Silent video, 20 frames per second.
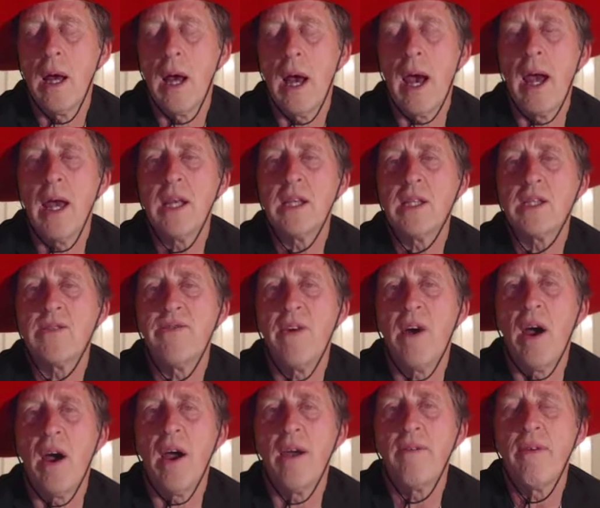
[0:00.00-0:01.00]

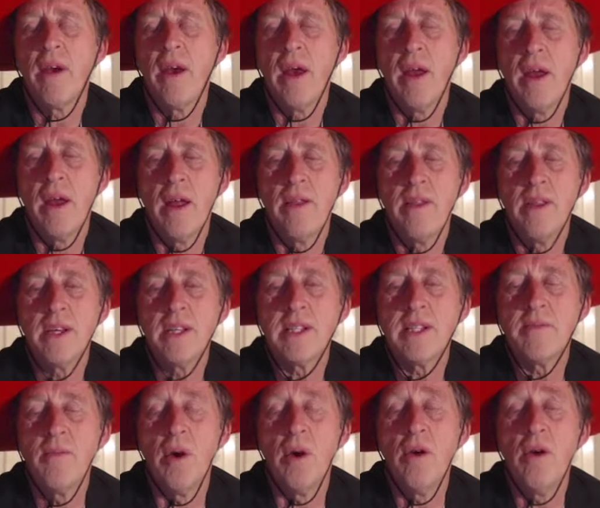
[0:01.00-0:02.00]
h5.
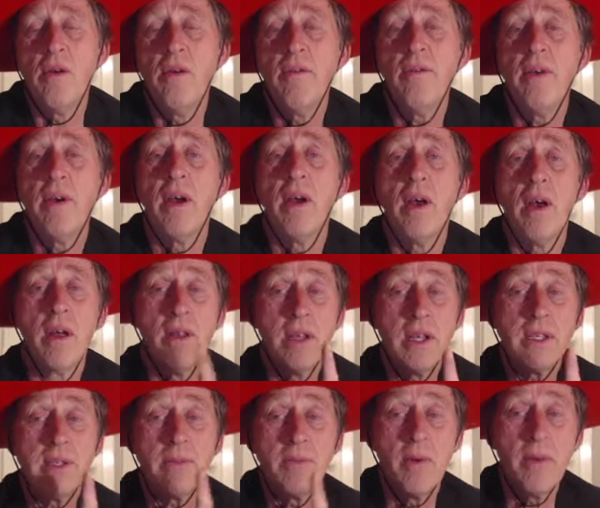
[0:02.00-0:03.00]
This
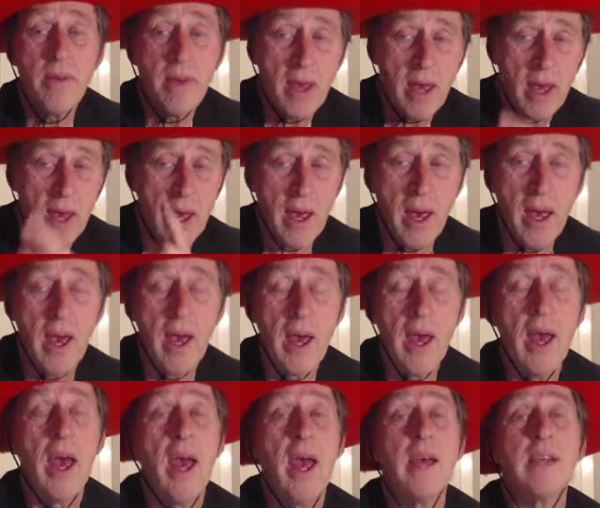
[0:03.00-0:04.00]
move here
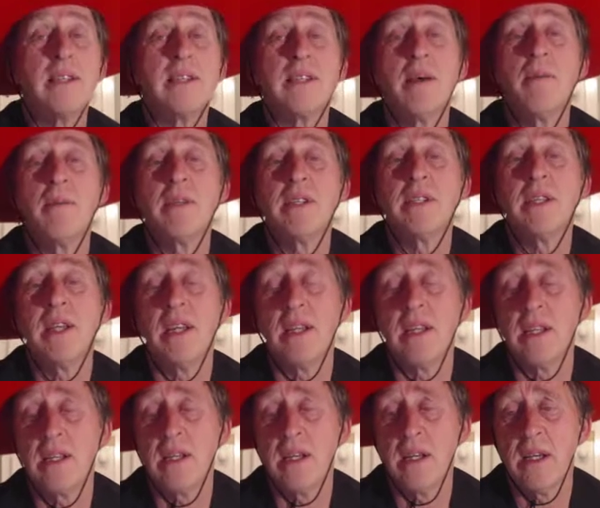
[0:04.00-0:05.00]
has some
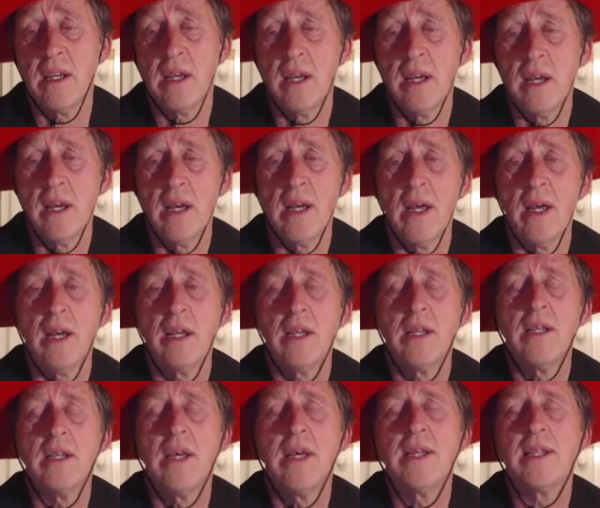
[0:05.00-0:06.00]
intent.
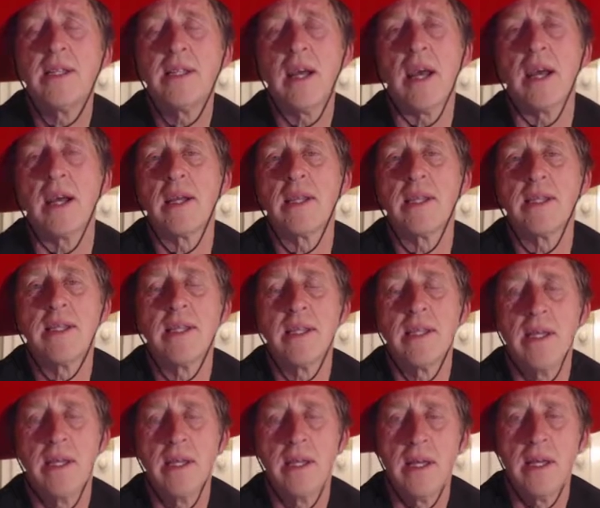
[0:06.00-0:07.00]
d6.
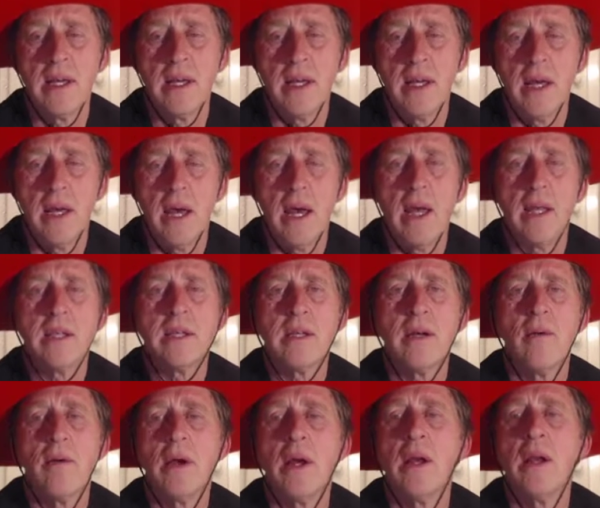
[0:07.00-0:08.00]
And
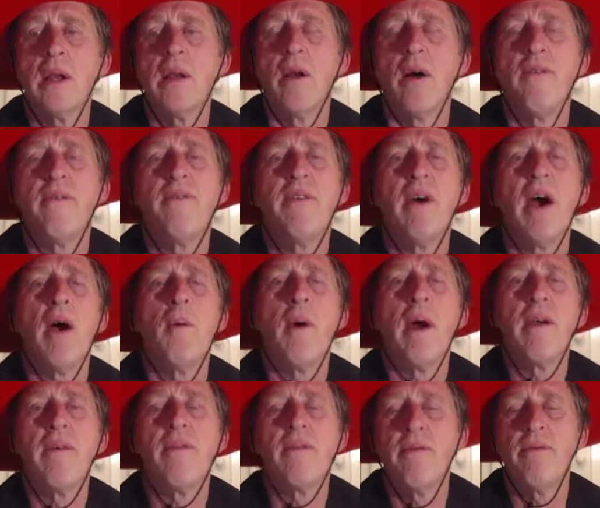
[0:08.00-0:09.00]
so we're not far
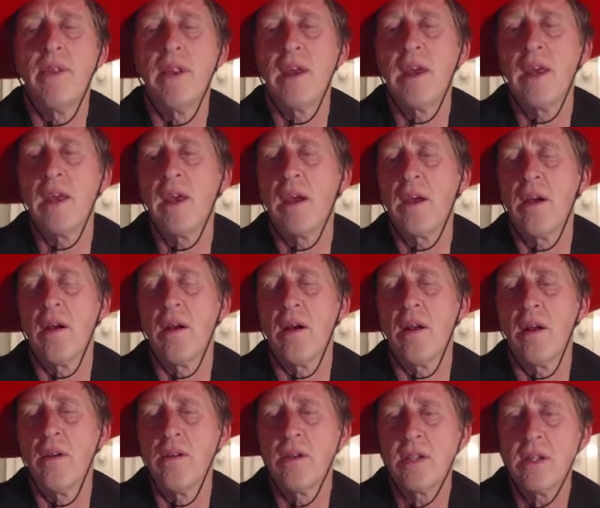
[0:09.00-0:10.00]
away from the
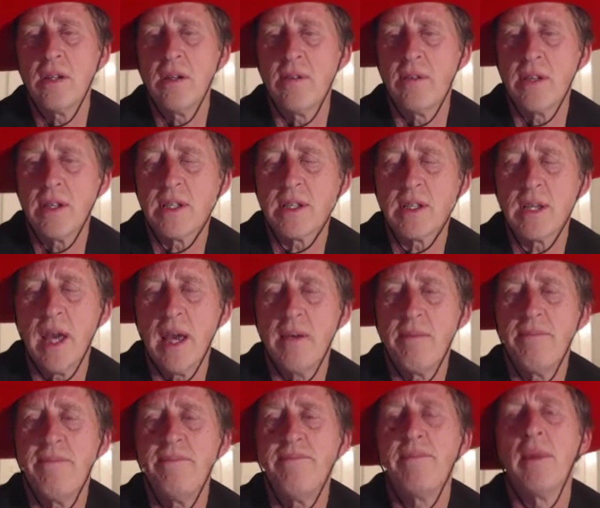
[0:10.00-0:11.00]
conclusion of this
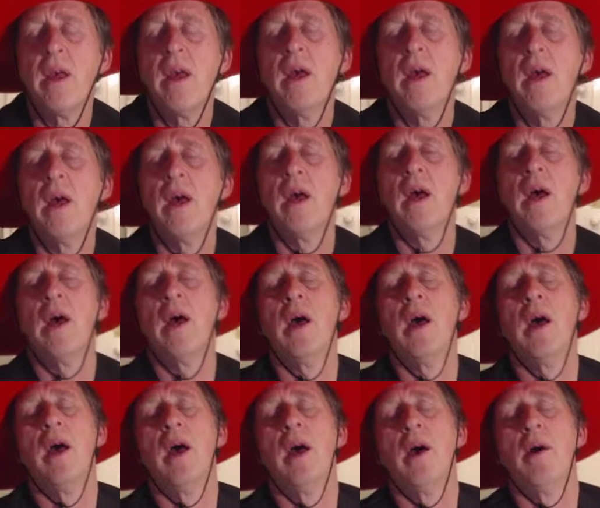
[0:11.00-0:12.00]
game.
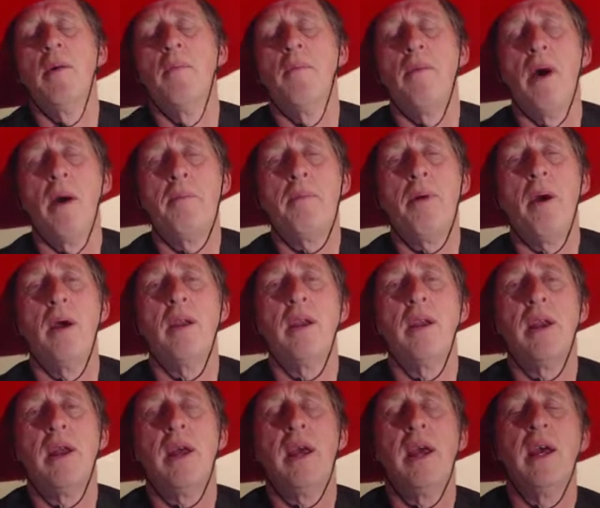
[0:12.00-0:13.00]
My
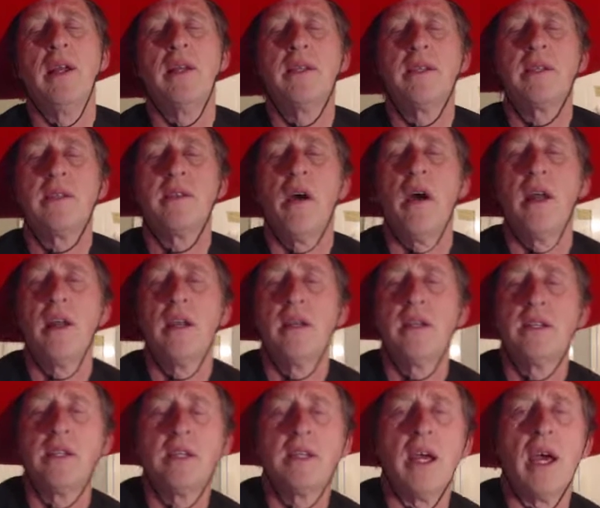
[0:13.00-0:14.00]
opponent here decided
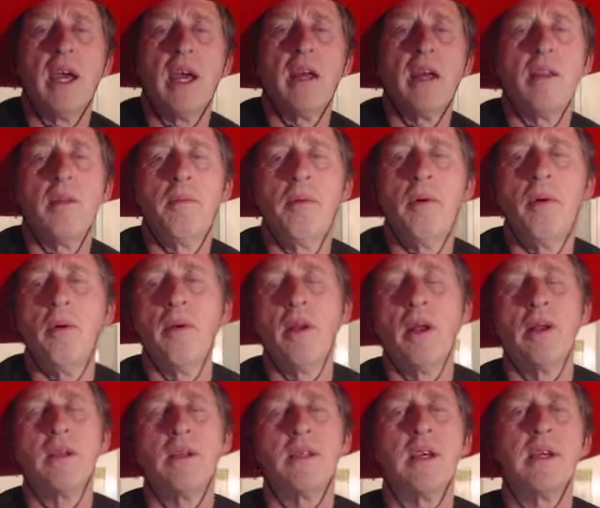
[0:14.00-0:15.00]
to take the pawn
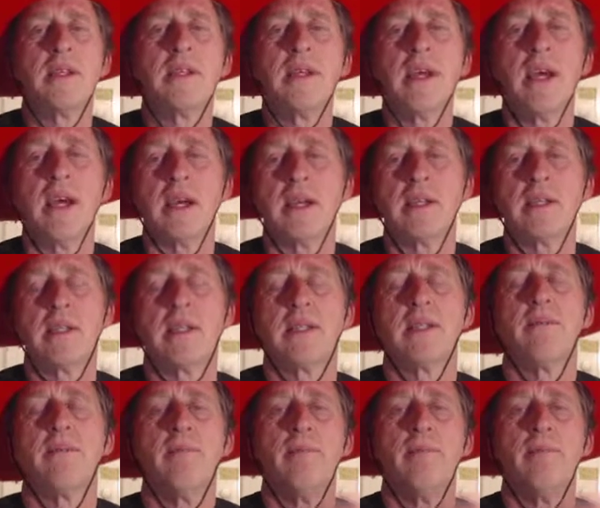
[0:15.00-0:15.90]
on d6.